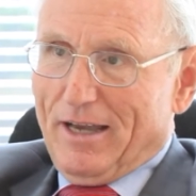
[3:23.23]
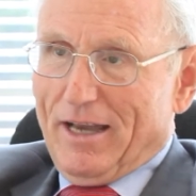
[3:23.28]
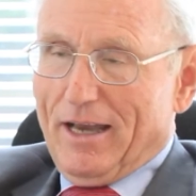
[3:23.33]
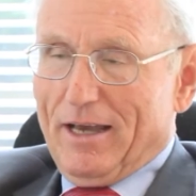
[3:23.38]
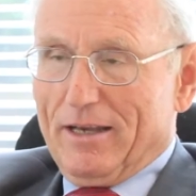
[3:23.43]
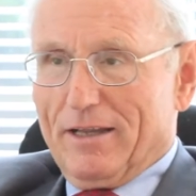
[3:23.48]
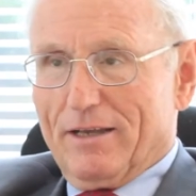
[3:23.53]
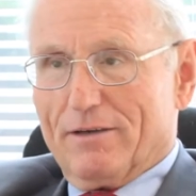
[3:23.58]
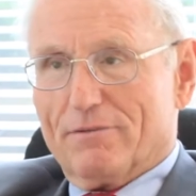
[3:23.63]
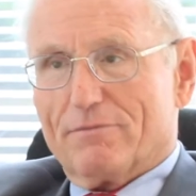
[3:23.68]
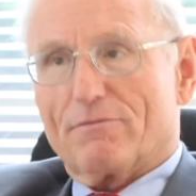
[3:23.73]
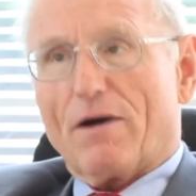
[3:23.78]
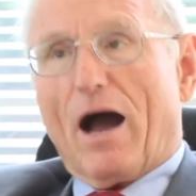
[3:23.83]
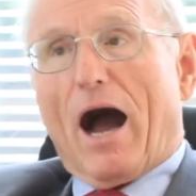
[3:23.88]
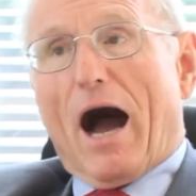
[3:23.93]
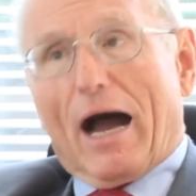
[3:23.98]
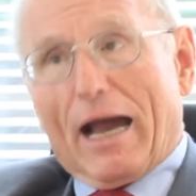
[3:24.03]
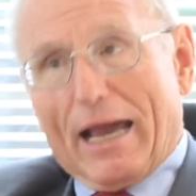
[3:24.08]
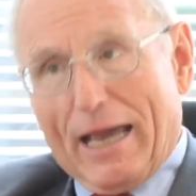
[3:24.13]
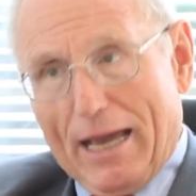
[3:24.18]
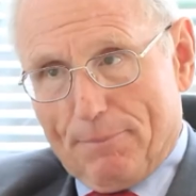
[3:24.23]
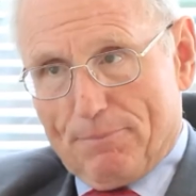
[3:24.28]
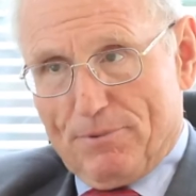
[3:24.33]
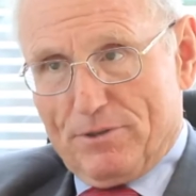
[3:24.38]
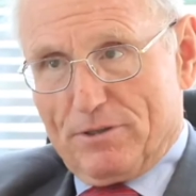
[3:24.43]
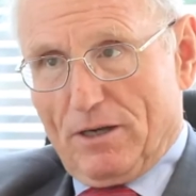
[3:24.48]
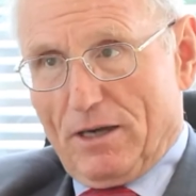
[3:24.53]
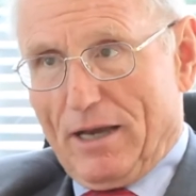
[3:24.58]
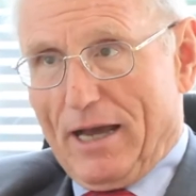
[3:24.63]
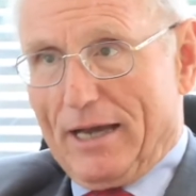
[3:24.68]
and then I
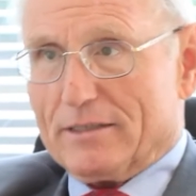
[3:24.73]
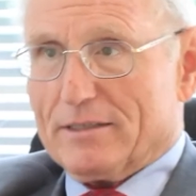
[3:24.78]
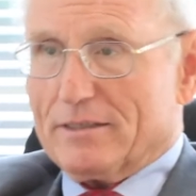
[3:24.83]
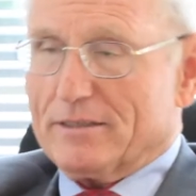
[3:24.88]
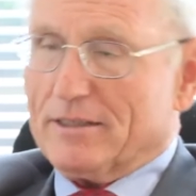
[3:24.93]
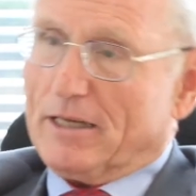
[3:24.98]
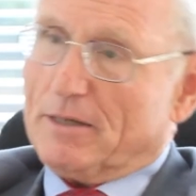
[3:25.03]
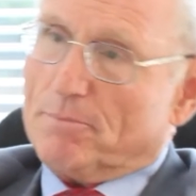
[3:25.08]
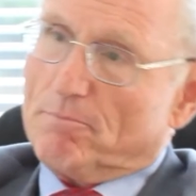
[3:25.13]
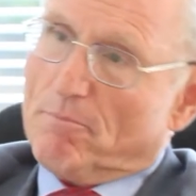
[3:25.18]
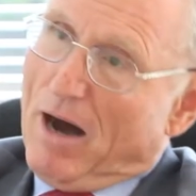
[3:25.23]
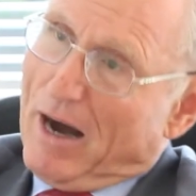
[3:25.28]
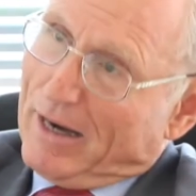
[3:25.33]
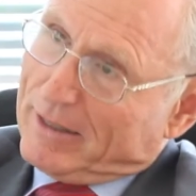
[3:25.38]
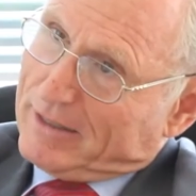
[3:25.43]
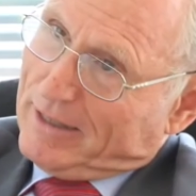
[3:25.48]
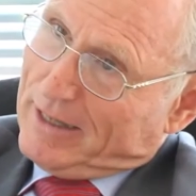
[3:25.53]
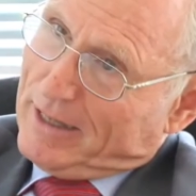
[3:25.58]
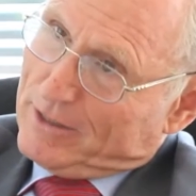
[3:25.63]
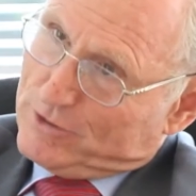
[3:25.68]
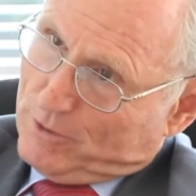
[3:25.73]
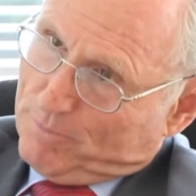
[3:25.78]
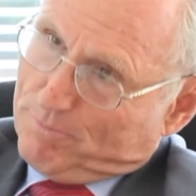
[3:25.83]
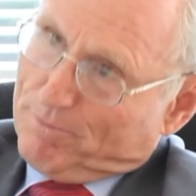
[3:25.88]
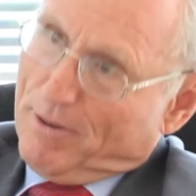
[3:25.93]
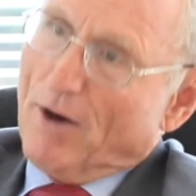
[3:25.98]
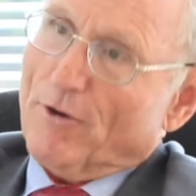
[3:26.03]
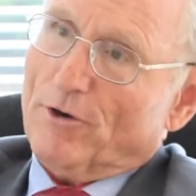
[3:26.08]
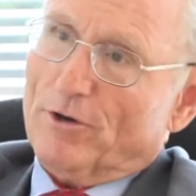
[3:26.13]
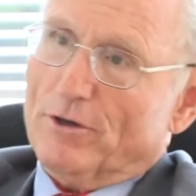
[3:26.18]
happen to like to take maca as a
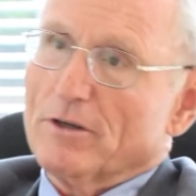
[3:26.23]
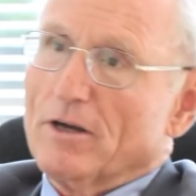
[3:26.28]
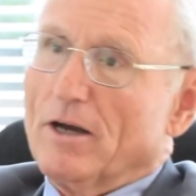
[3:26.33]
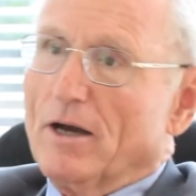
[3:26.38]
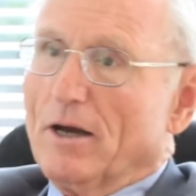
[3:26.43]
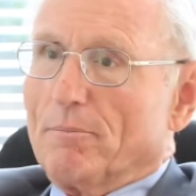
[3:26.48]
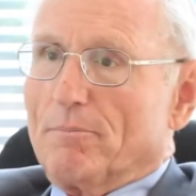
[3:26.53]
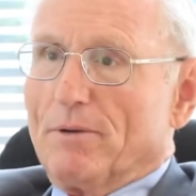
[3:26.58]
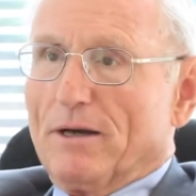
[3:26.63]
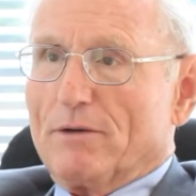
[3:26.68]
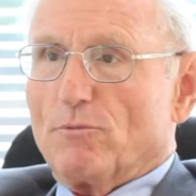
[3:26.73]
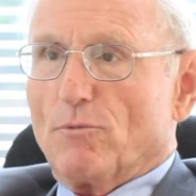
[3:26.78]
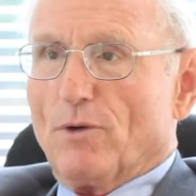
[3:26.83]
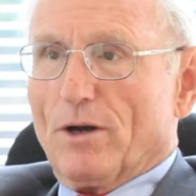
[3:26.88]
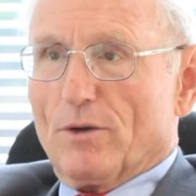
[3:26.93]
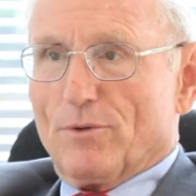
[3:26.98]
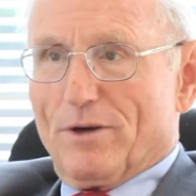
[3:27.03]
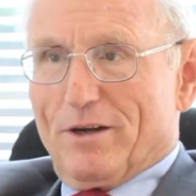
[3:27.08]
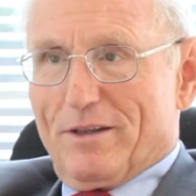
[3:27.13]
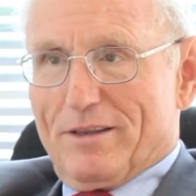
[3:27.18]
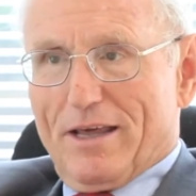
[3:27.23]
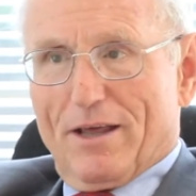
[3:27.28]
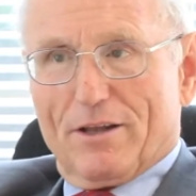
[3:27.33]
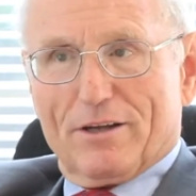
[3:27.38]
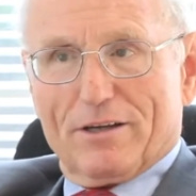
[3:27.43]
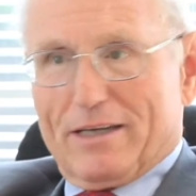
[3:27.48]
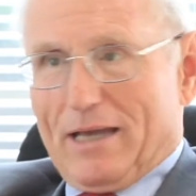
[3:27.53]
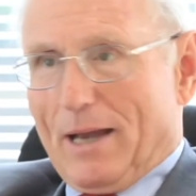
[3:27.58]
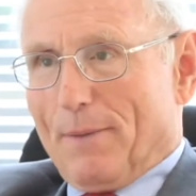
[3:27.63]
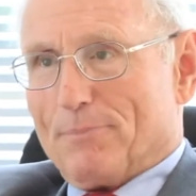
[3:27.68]
powder, but one way or the
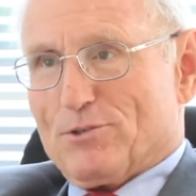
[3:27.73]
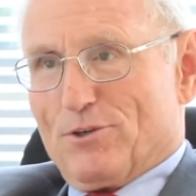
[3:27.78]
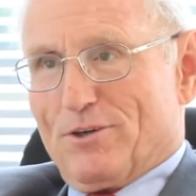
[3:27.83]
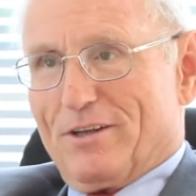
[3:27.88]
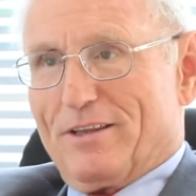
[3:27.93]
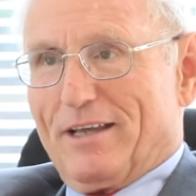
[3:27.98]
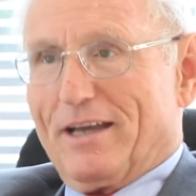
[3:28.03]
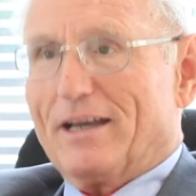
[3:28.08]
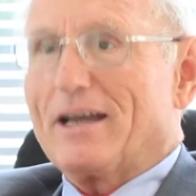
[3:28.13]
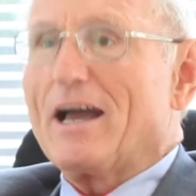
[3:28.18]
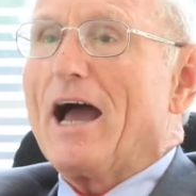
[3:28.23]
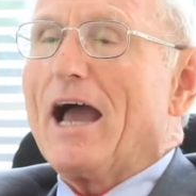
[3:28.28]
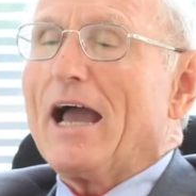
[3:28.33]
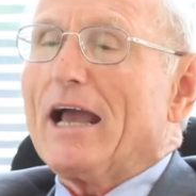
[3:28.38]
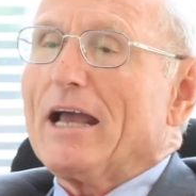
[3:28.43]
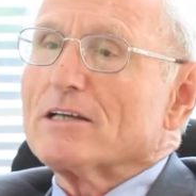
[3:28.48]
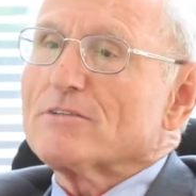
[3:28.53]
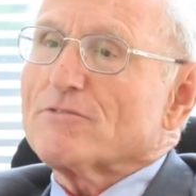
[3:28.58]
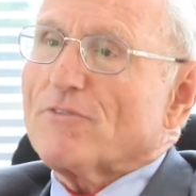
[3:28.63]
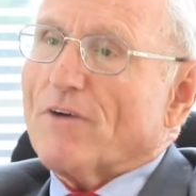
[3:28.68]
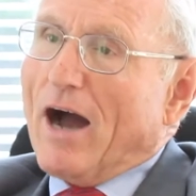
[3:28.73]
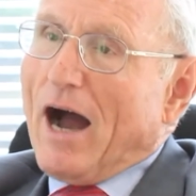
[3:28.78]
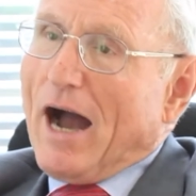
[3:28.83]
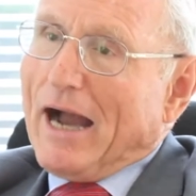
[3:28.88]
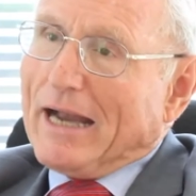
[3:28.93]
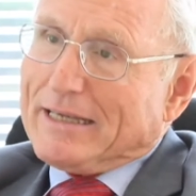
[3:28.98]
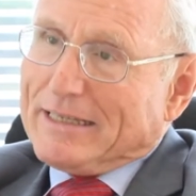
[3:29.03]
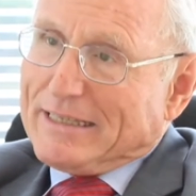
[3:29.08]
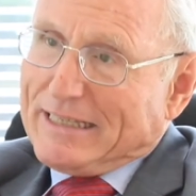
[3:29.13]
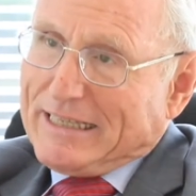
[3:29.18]
other, capsule or anything, if
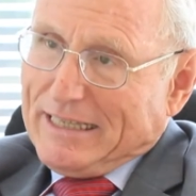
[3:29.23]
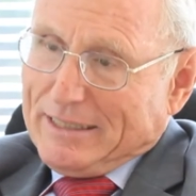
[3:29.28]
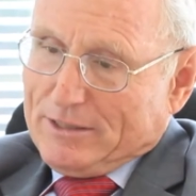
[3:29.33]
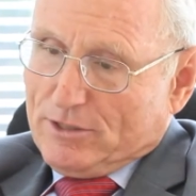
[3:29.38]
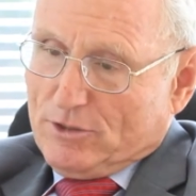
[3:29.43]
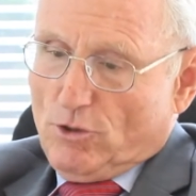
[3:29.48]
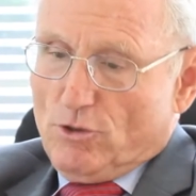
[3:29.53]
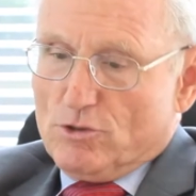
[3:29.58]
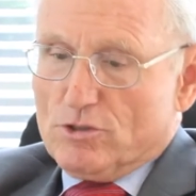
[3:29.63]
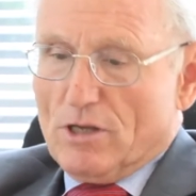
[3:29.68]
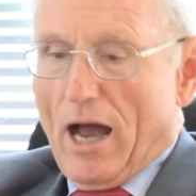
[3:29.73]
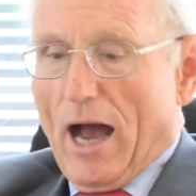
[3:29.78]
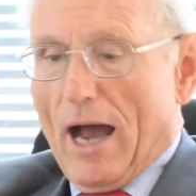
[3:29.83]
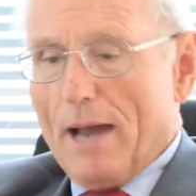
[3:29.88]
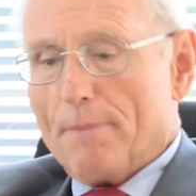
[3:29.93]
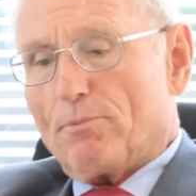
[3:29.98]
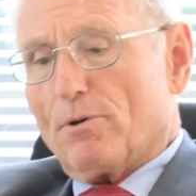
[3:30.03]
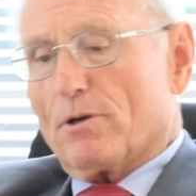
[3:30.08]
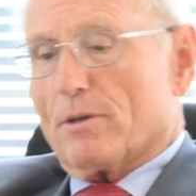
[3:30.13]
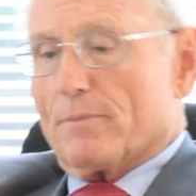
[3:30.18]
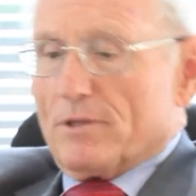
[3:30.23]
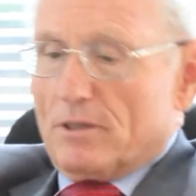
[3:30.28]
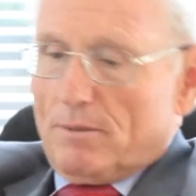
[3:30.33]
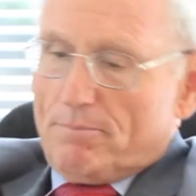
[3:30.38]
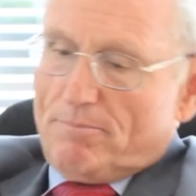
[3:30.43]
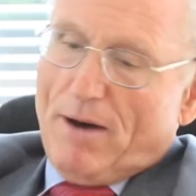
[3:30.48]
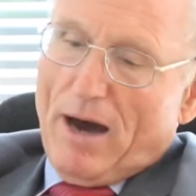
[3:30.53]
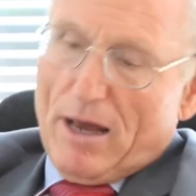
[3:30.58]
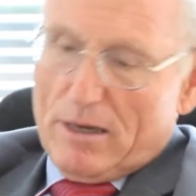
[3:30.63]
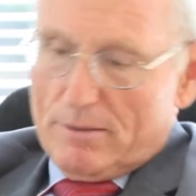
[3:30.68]
I can get those, I put them in the
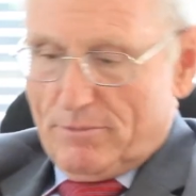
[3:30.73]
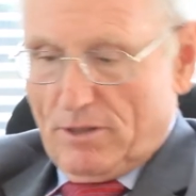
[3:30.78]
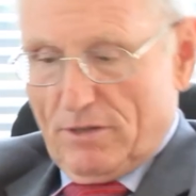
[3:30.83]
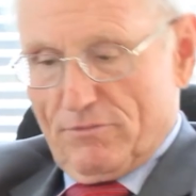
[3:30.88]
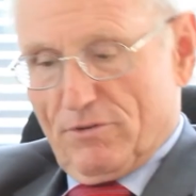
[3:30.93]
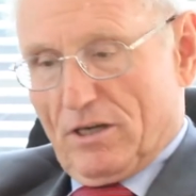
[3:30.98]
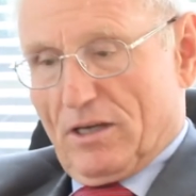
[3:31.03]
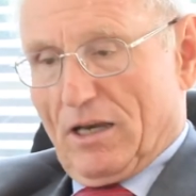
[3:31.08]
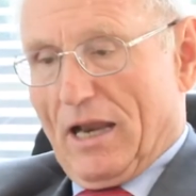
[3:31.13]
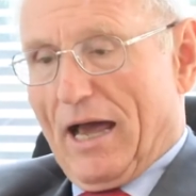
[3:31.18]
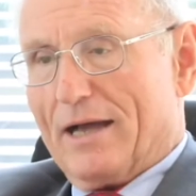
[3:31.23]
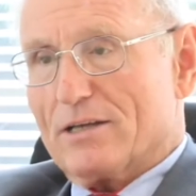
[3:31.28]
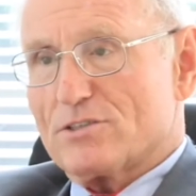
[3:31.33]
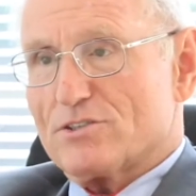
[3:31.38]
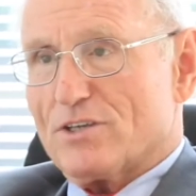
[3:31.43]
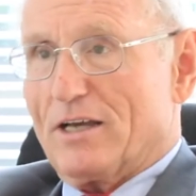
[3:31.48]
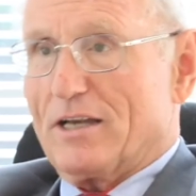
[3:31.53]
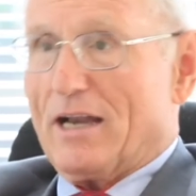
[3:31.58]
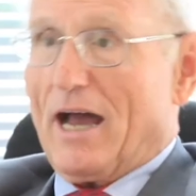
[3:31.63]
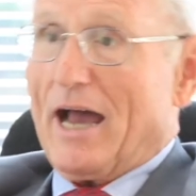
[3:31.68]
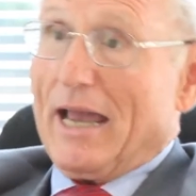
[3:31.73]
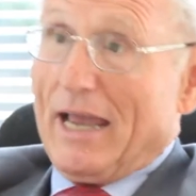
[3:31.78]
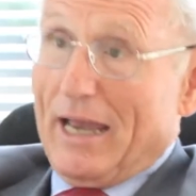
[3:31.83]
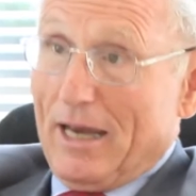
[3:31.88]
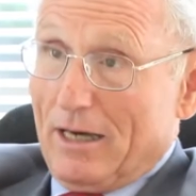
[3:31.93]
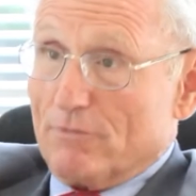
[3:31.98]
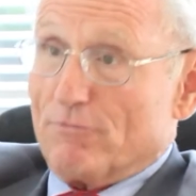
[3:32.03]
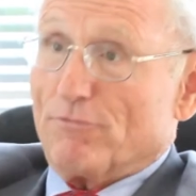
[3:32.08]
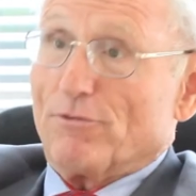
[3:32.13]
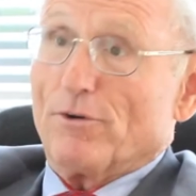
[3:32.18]
bottom of a glass and I
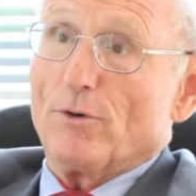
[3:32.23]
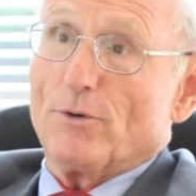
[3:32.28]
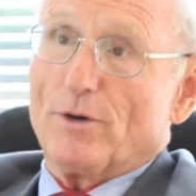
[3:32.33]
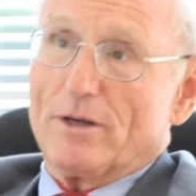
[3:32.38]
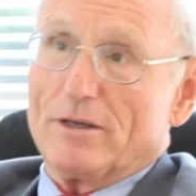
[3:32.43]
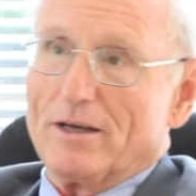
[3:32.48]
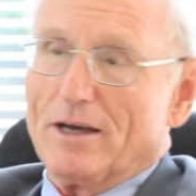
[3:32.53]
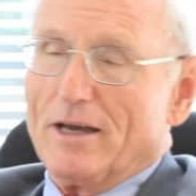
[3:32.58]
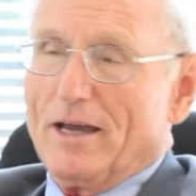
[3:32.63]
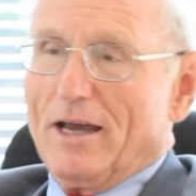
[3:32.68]
add fluid.